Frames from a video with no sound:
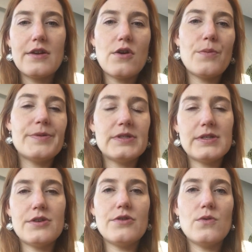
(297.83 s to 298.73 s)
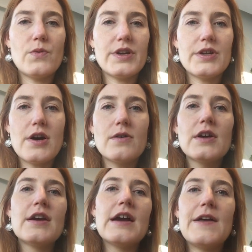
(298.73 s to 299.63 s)
It opens in a new window
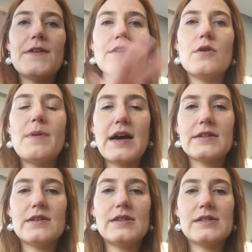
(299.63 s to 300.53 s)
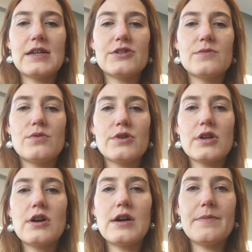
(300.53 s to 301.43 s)
and then go back to the discussion board to
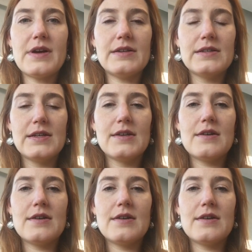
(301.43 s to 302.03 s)
comment.